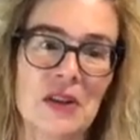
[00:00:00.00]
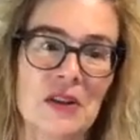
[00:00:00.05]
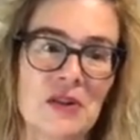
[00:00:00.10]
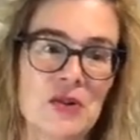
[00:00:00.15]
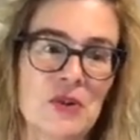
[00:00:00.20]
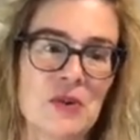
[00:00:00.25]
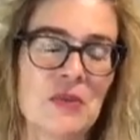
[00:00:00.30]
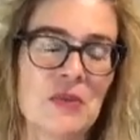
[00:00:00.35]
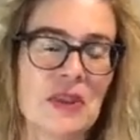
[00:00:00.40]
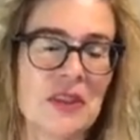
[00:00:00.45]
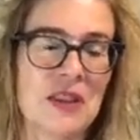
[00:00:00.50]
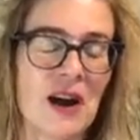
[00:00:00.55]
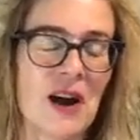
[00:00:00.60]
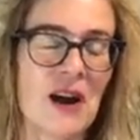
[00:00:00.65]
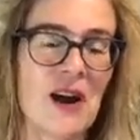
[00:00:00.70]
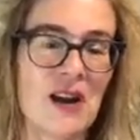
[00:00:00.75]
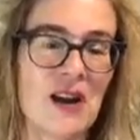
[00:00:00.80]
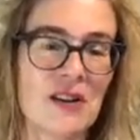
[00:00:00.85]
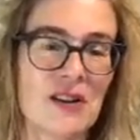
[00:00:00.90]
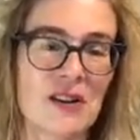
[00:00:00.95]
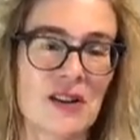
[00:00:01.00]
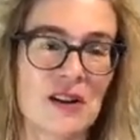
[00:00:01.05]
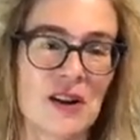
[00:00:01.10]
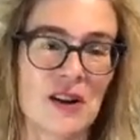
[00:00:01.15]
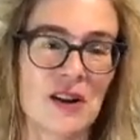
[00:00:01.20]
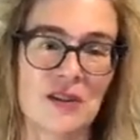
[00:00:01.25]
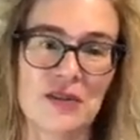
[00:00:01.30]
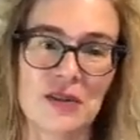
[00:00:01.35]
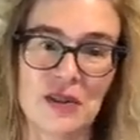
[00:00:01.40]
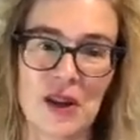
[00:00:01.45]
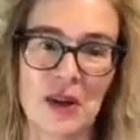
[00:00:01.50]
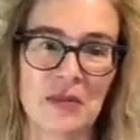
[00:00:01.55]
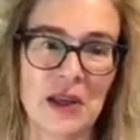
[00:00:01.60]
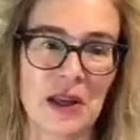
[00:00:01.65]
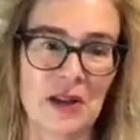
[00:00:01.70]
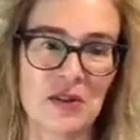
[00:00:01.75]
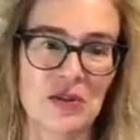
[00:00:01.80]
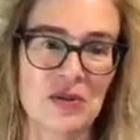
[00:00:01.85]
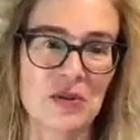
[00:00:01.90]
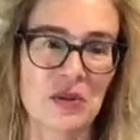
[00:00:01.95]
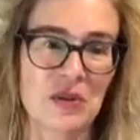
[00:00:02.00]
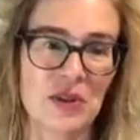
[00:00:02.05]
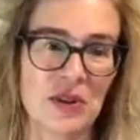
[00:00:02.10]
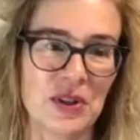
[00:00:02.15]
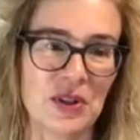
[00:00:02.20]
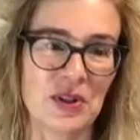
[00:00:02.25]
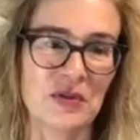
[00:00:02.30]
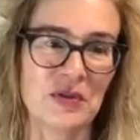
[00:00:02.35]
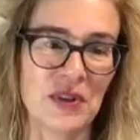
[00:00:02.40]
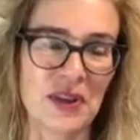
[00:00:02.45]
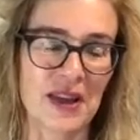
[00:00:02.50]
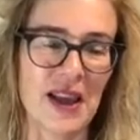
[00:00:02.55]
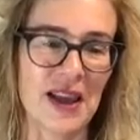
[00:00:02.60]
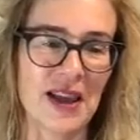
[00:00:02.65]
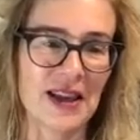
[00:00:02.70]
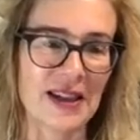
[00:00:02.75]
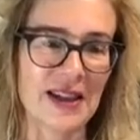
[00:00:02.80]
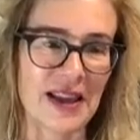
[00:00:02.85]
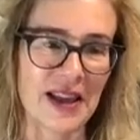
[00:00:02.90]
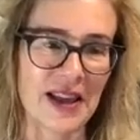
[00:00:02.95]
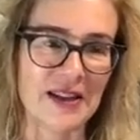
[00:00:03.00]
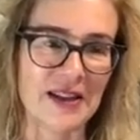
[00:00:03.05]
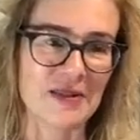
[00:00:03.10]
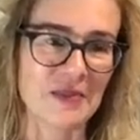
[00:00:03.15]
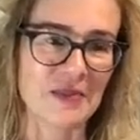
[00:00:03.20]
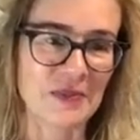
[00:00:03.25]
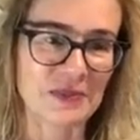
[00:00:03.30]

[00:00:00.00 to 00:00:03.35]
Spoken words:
do me the honor of coming on Truly Your BA again.